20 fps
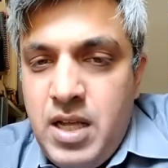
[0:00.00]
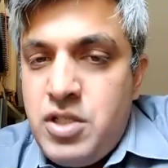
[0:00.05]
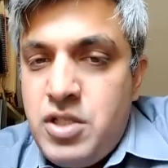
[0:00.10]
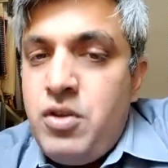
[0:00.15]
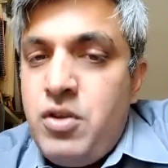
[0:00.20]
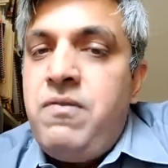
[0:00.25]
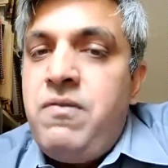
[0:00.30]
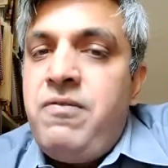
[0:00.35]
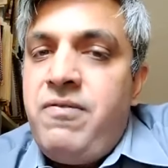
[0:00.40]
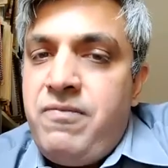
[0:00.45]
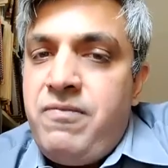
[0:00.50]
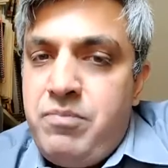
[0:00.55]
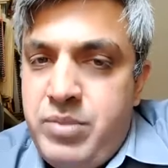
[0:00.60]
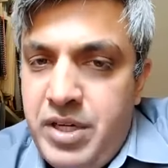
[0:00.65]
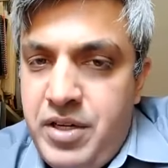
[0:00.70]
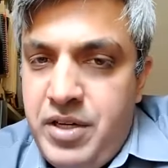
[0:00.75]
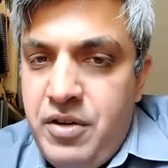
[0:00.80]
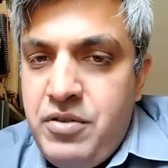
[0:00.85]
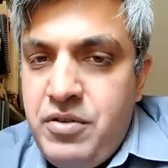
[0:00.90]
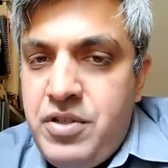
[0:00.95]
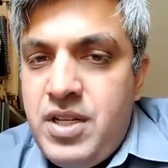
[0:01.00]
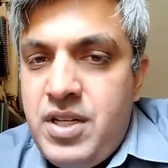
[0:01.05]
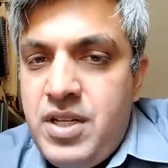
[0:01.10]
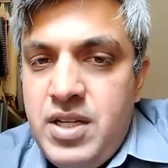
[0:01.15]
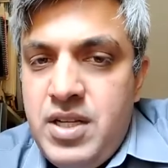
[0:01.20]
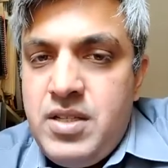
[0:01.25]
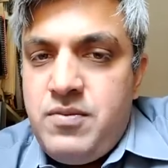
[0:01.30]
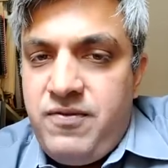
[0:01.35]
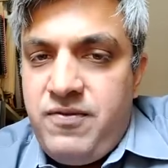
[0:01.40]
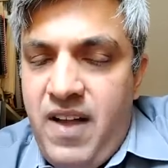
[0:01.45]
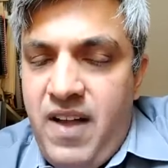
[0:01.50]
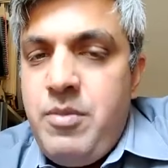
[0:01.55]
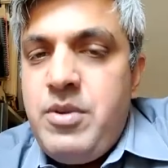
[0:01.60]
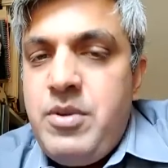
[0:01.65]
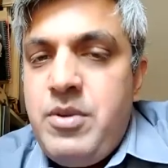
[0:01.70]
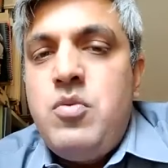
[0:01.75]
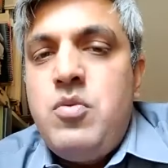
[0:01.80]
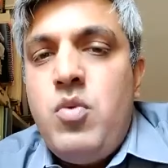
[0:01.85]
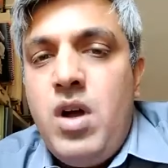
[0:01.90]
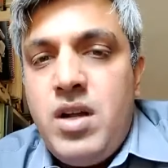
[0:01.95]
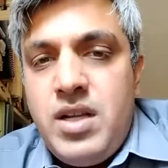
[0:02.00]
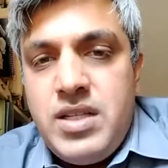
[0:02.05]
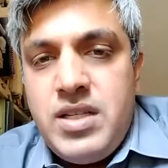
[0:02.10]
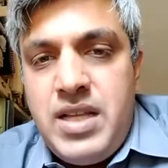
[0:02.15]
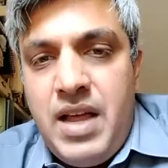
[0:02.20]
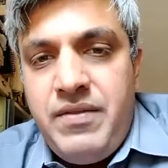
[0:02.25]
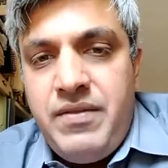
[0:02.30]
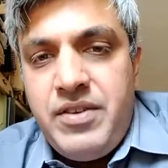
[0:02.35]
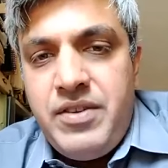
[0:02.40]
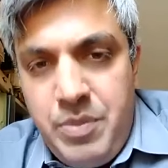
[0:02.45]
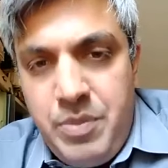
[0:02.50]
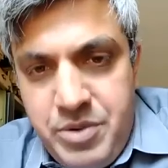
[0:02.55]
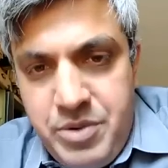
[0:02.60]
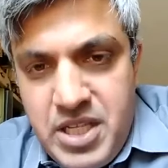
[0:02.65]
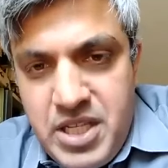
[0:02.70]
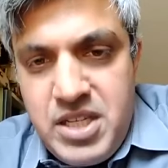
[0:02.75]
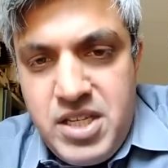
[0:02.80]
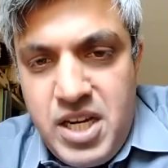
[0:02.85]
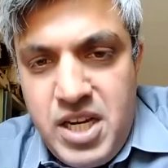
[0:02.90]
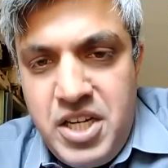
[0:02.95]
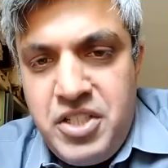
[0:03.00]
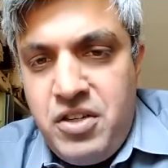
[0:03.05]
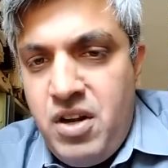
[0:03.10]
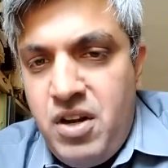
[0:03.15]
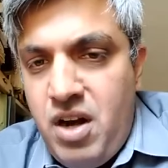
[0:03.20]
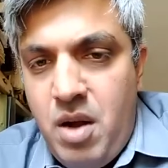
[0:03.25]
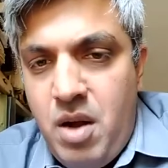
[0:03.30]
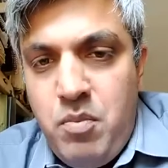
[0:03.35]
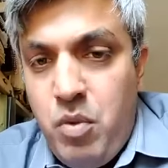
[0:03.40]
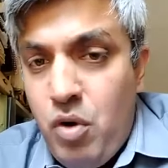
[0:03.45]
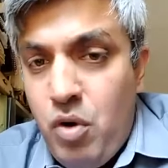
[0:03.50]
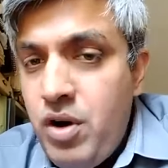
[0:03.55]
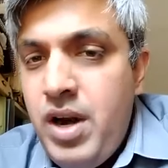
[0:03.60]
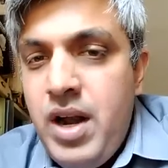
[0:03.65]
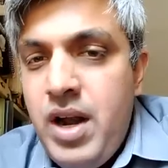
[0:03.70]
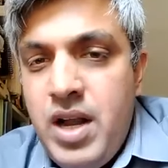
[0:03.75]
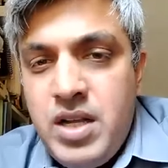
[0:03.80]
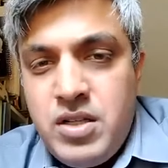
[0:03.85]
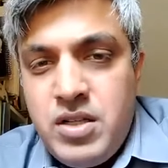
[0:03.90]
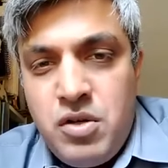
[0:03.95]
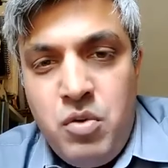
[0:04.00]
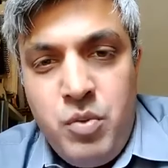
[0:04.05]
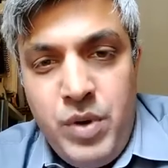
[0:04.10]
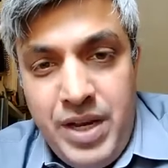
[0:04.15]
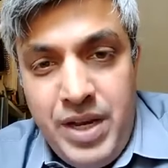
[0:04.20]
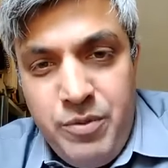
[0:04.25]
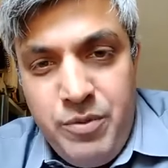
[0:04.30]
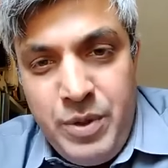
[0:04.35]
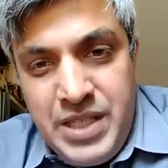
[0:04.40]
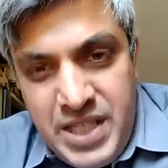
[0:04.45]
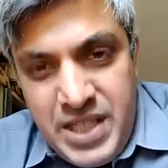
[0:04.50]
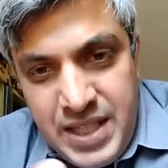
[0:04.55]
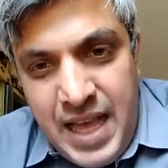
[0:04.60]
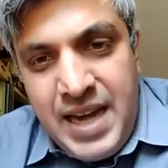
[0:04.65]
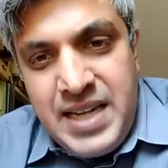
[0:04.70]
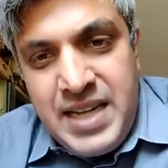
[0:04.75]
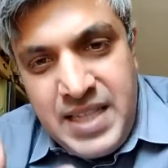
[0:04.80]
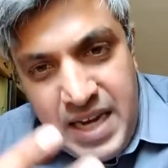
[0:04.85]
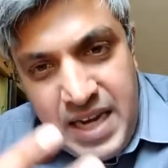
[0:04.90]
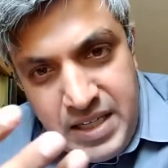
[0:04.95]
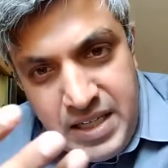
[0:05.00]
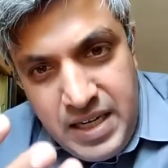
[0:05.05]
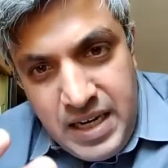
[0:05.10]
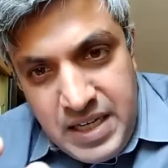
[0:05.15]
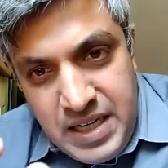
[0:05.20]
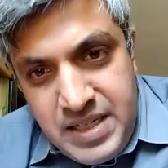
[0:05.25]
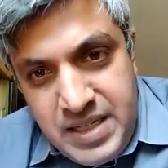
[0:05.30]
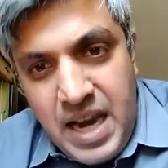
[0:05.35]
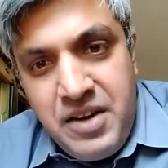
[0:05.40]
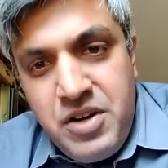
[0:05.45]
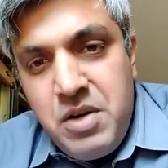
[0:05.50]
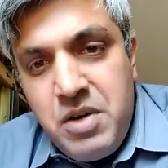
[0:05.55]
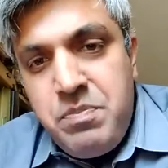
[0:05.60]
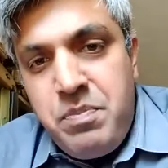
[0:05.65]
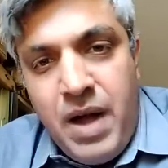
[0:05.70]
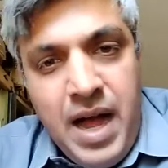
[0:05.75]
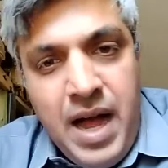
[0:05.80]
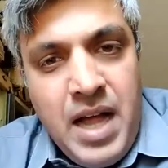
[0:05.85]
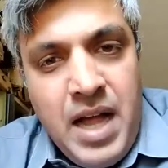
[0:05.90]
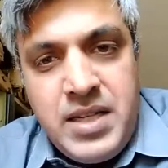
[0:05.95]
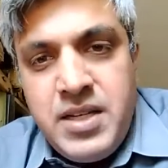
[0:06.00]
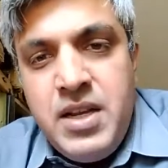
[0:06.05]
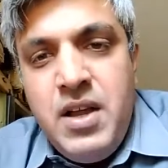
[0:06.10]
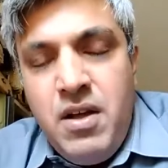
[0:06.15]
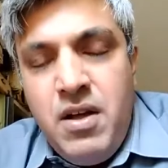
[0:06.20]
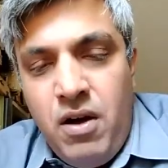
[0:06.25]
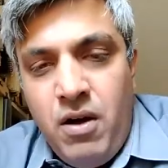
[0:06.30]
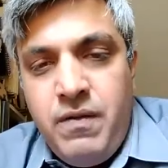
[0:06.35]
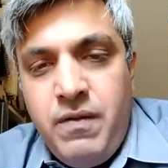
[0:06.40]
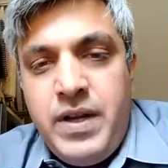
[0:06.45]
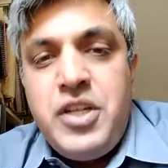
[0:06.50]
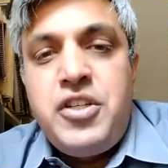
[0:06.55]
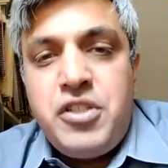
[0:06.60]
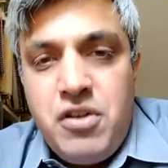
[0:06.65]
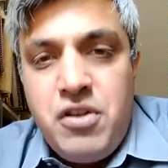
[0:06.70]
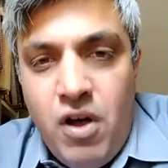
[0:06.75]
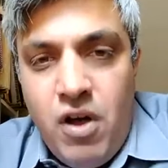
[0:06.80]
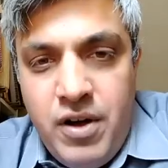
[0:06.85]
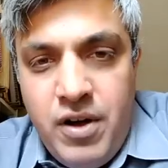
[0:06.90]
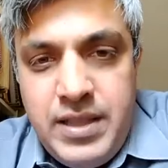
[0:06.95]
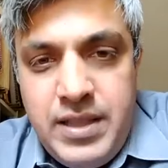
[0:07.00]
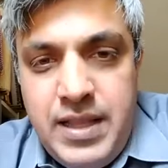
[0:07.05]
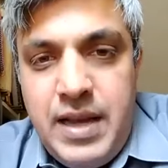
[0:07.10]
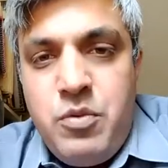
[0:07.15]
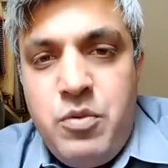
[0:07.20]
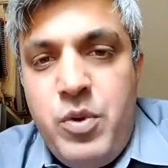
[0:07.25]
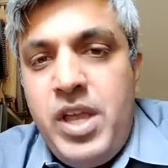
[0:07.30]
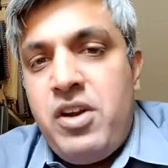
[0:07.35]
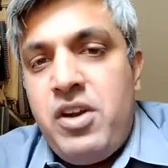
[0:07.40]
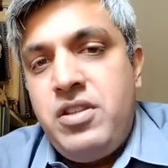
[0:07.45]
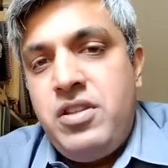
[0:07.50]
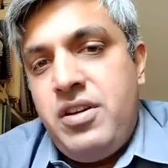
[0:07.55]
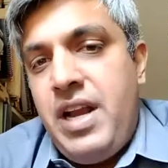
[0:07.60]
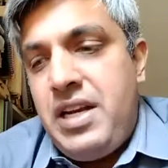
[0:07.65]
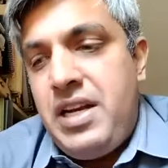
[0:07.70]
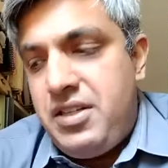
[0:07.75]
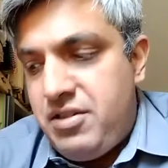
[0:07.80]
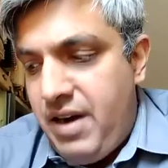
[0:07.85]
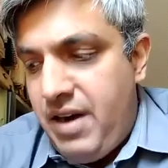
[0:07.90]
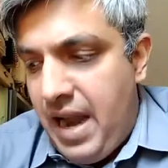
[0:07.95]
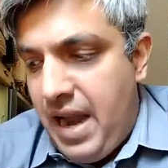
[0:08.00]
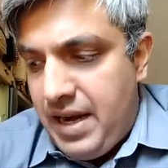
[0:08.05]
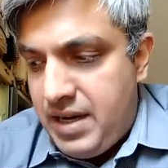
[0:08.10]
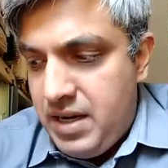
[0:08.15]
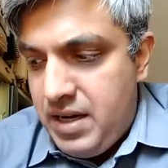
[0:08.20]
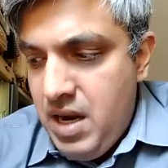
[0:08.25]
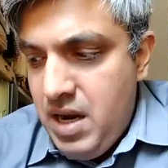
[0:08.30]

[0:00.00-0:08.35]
So producers, farmers and workers have a representation on our board. So we see that as an integral part of ensuring that we are on the right track.